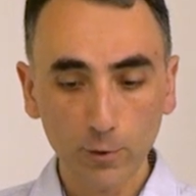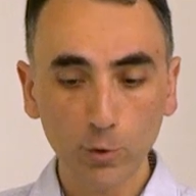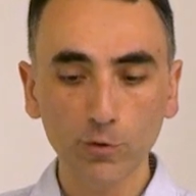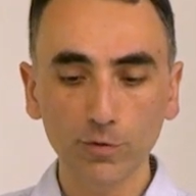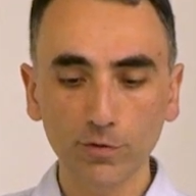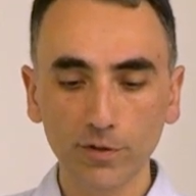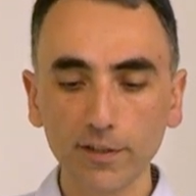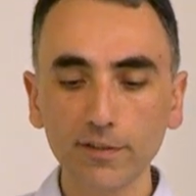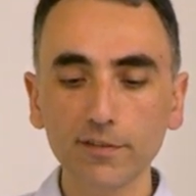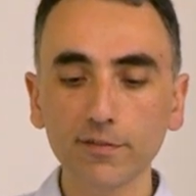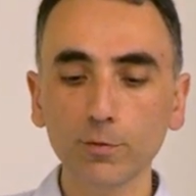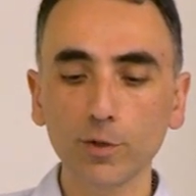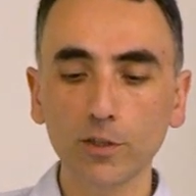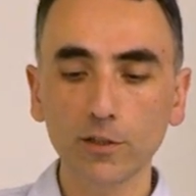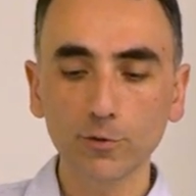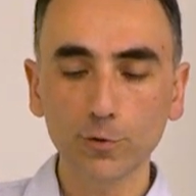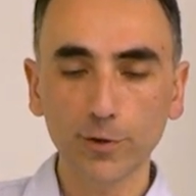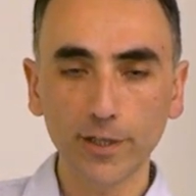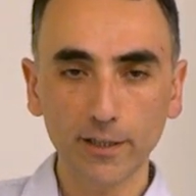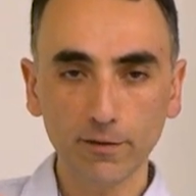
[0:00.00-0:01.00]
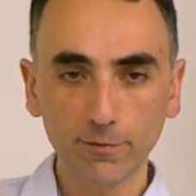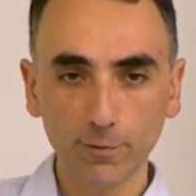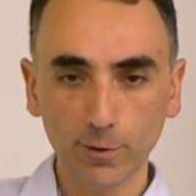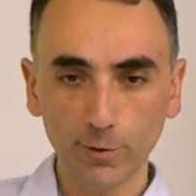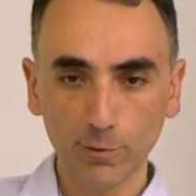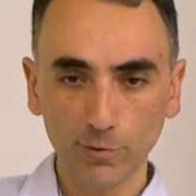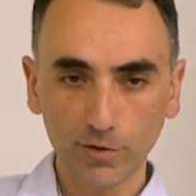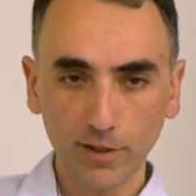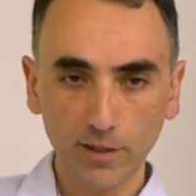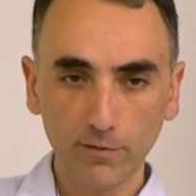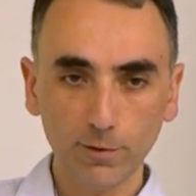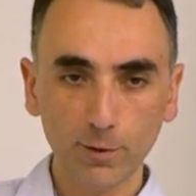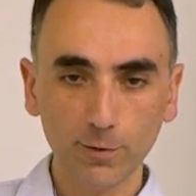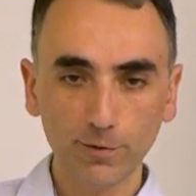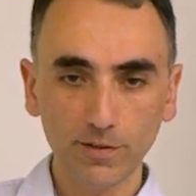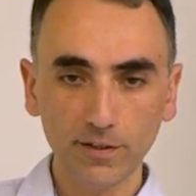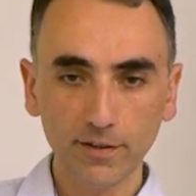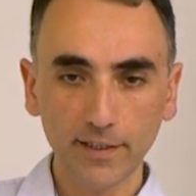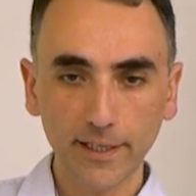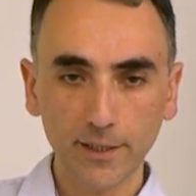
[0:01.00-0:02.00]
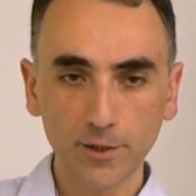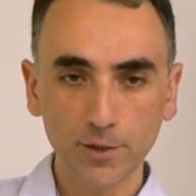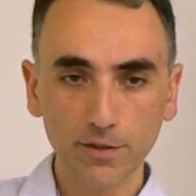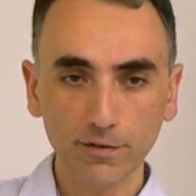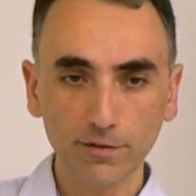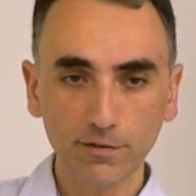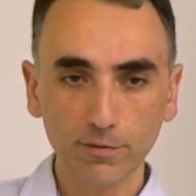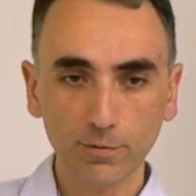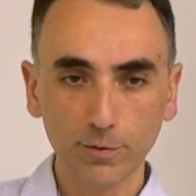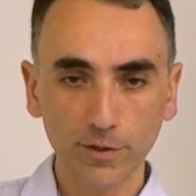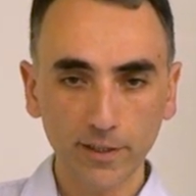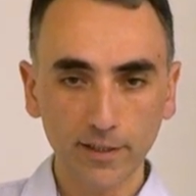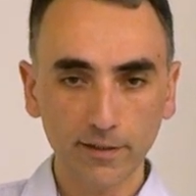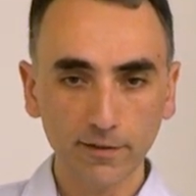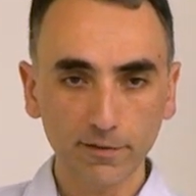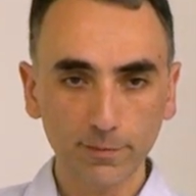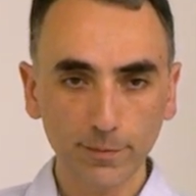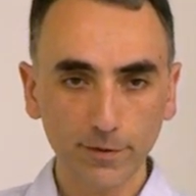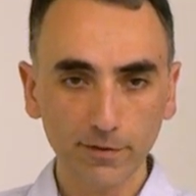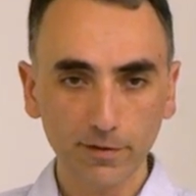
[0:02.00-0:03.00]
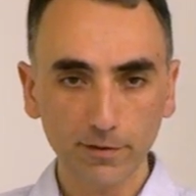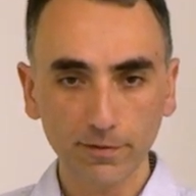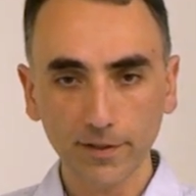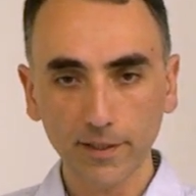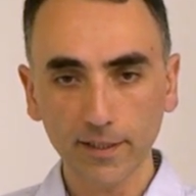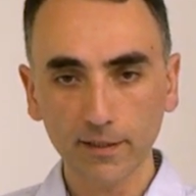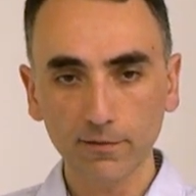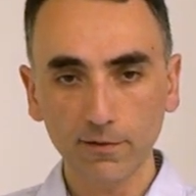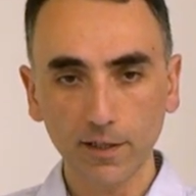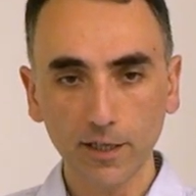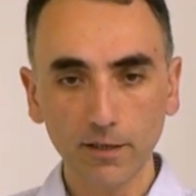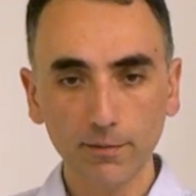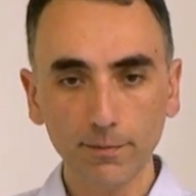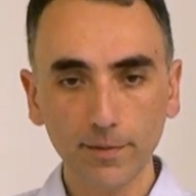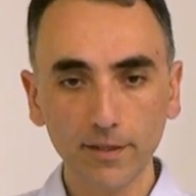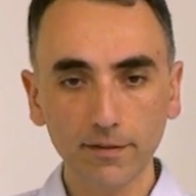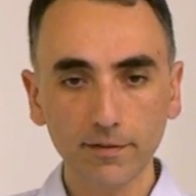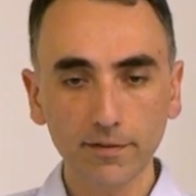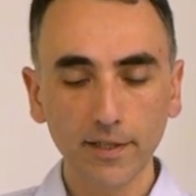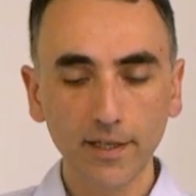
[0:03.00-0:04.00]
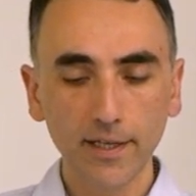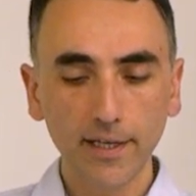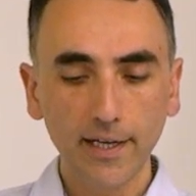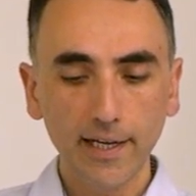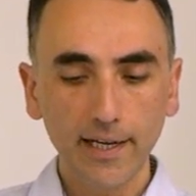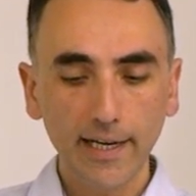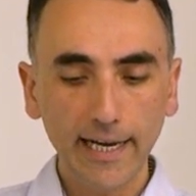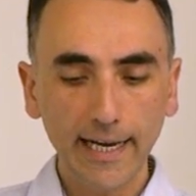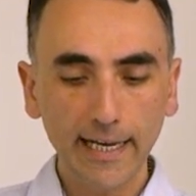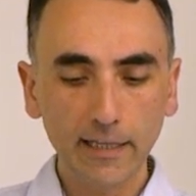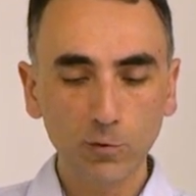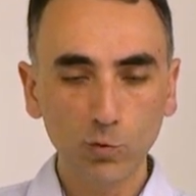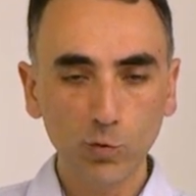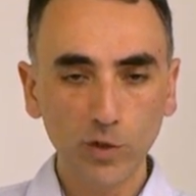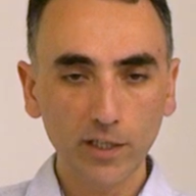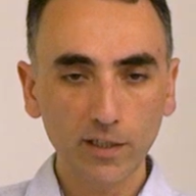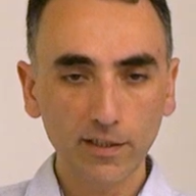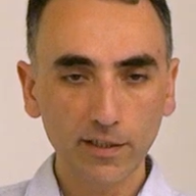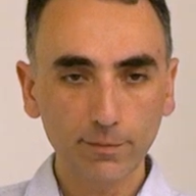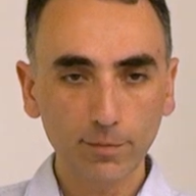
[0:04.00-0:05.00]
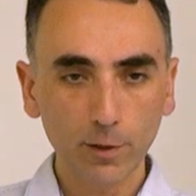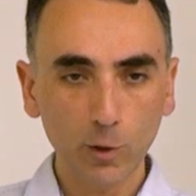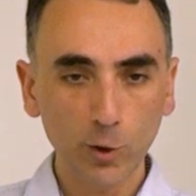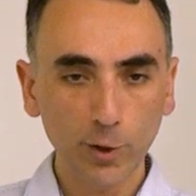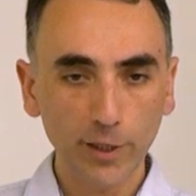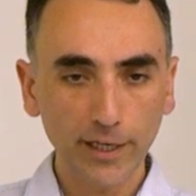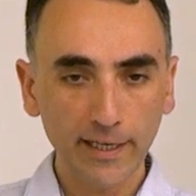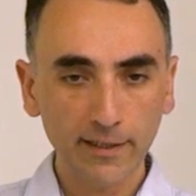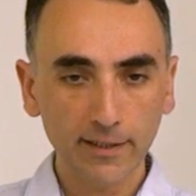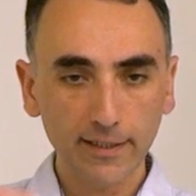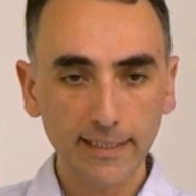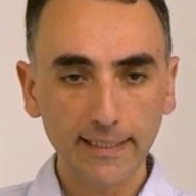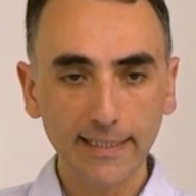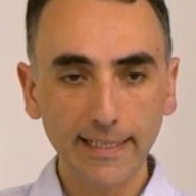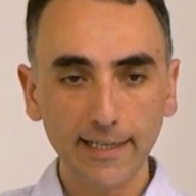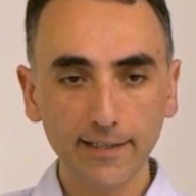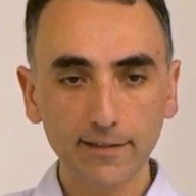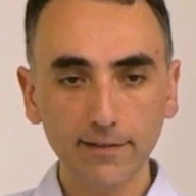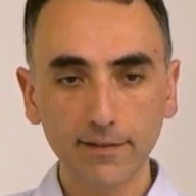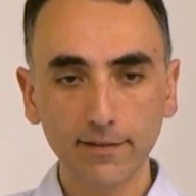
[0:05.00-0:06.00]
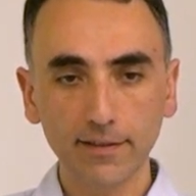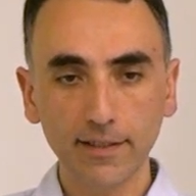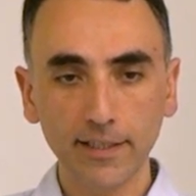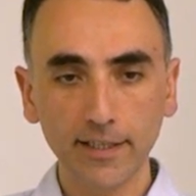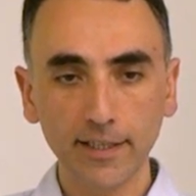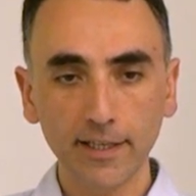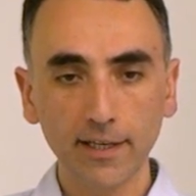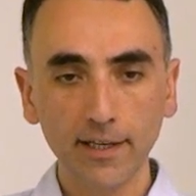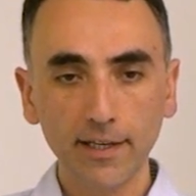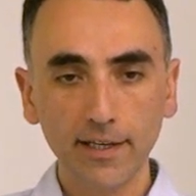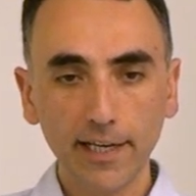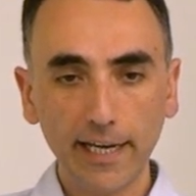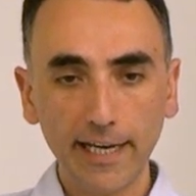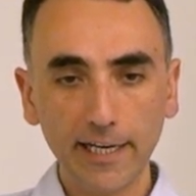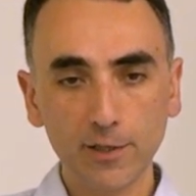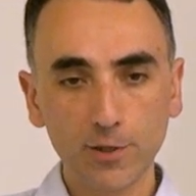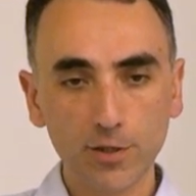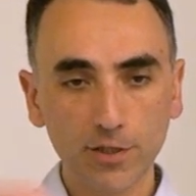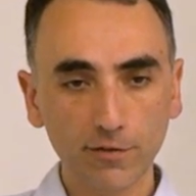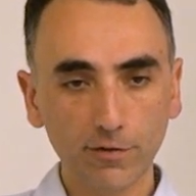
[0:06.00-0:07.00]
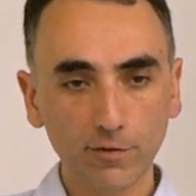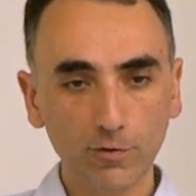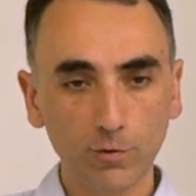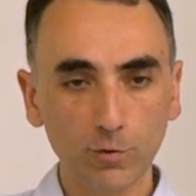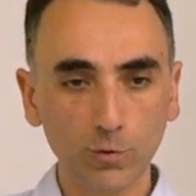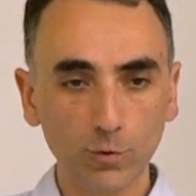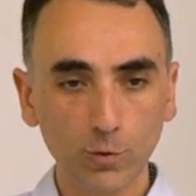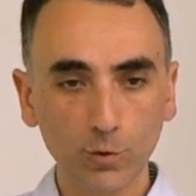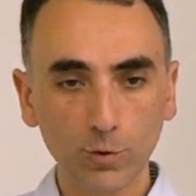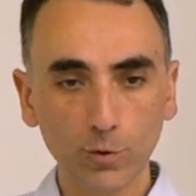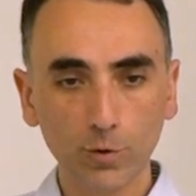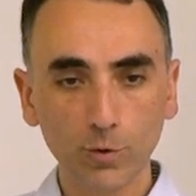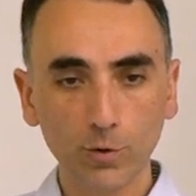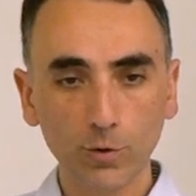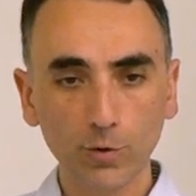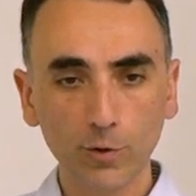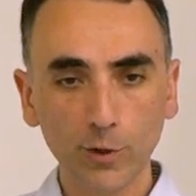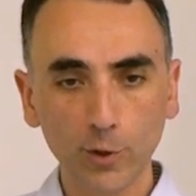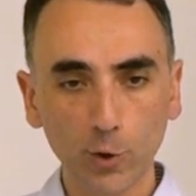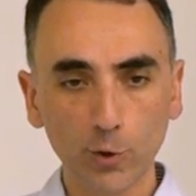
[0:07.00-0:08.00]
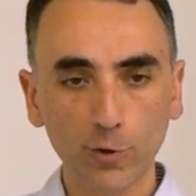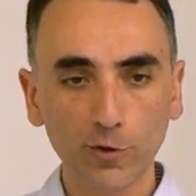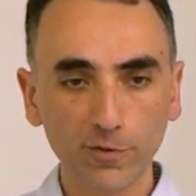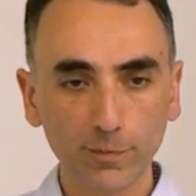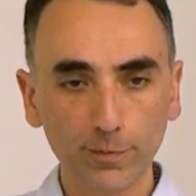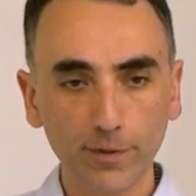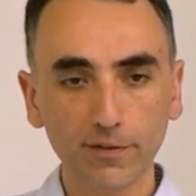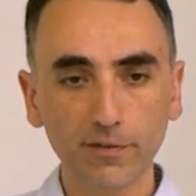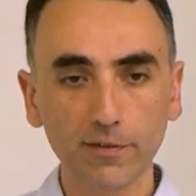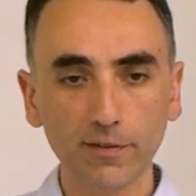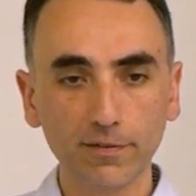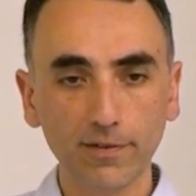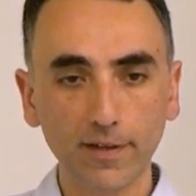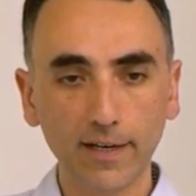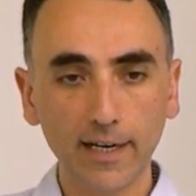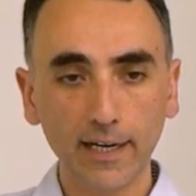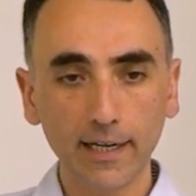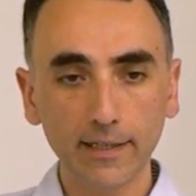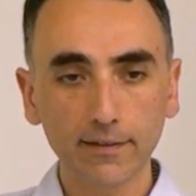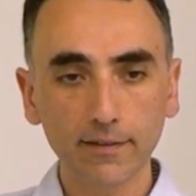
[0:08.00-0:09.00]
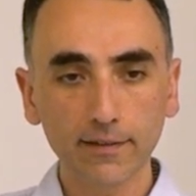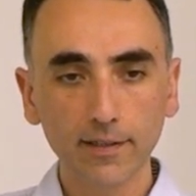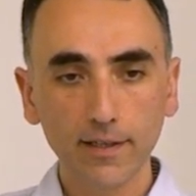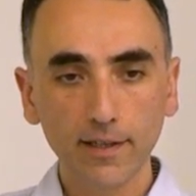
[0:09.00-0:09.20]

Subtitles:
or this will create for you self-hosted agents within specific environment, and will deploy and connect the agents to your specified